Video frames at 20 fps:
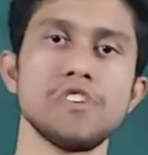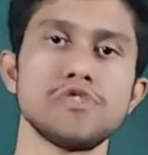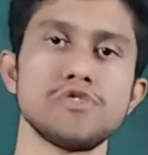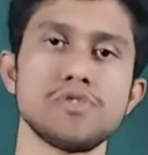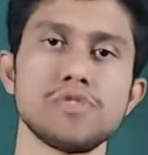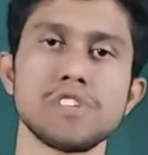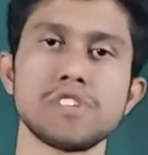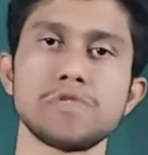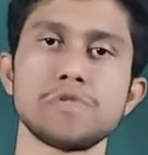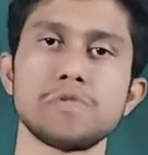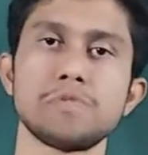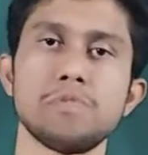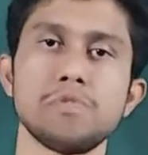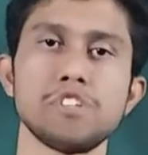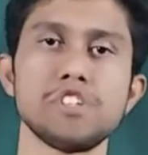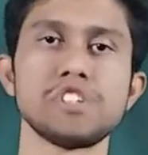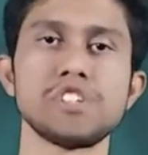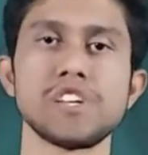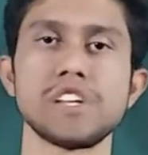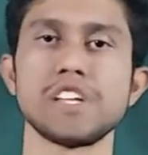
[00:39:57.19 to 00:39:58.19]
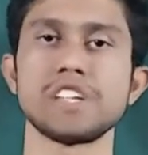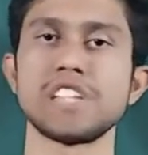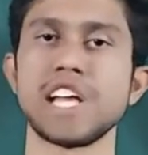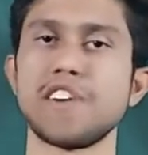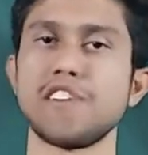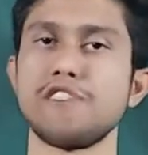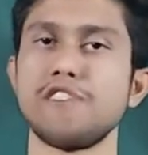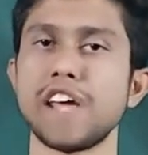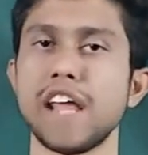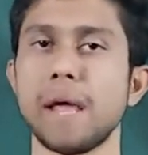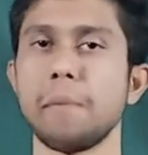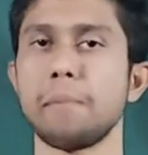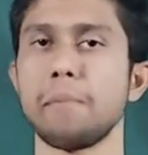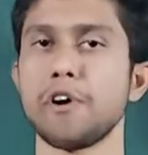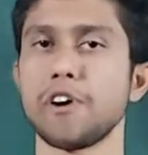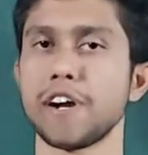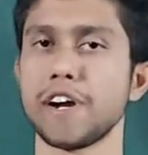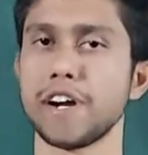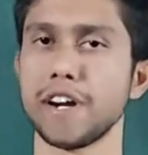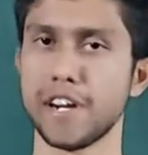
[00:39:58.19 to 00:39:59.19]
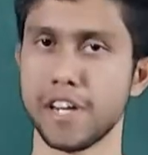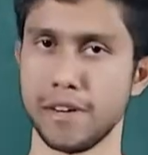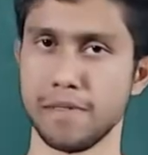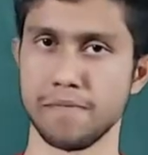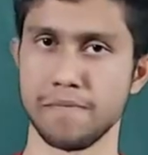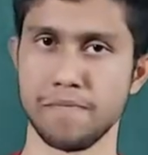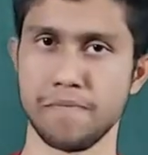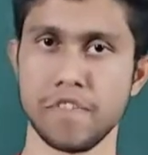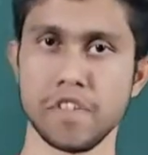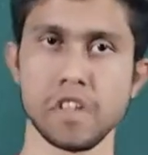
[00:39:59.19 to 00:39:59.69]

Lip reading: So this position is now a very important term.